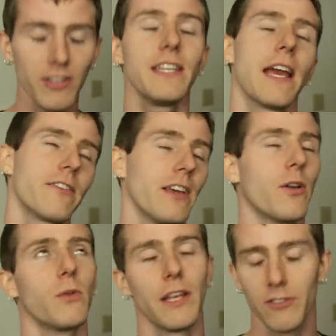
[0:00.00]
and yes, I
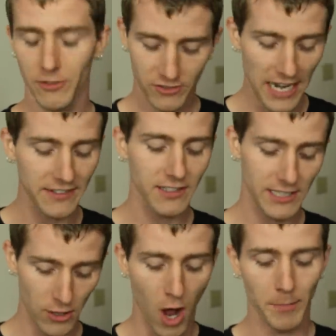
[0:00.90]
know laser is
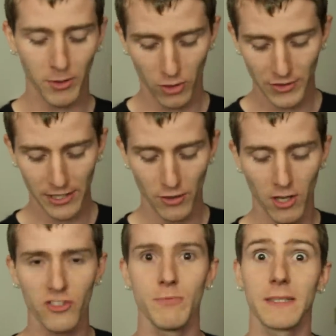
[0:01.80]
technically an optical technology,